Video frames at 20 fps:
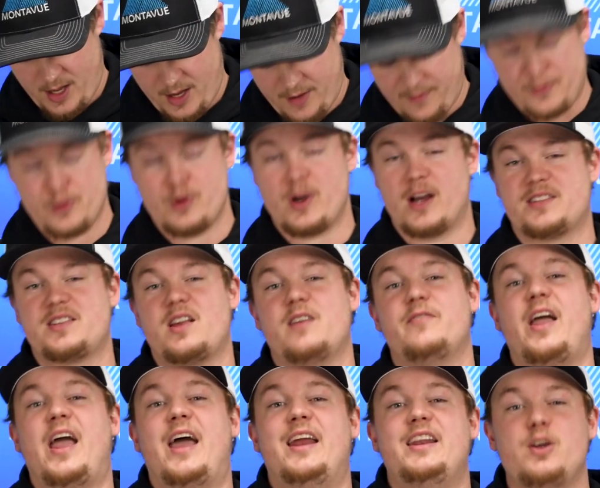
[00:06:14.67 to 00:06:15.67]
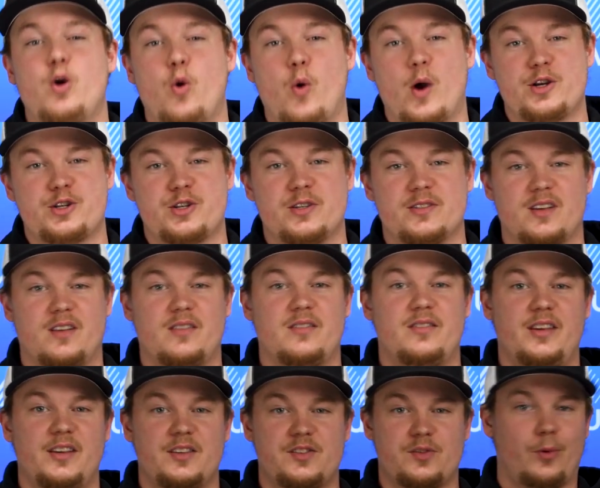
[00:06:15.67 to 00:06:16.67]
And if you guys have any questions
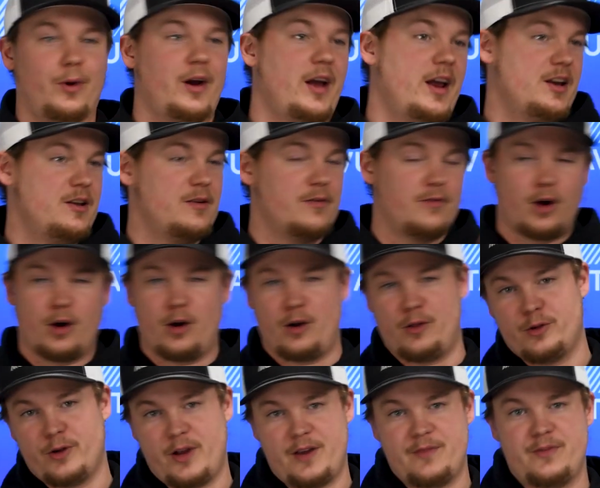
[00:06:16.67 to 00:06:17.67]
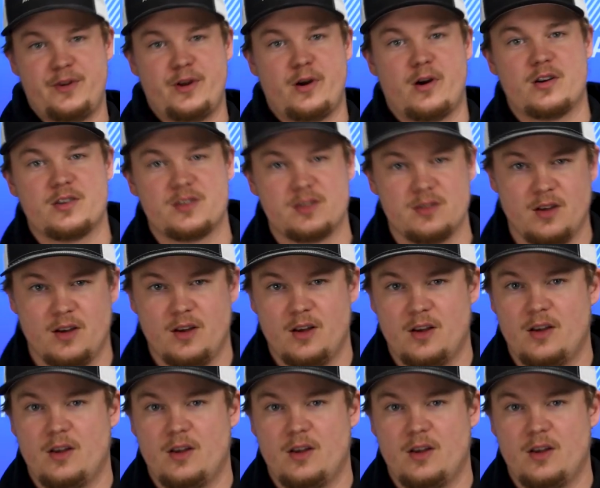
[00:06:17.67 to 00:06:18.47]
on this or any of our other NVRs,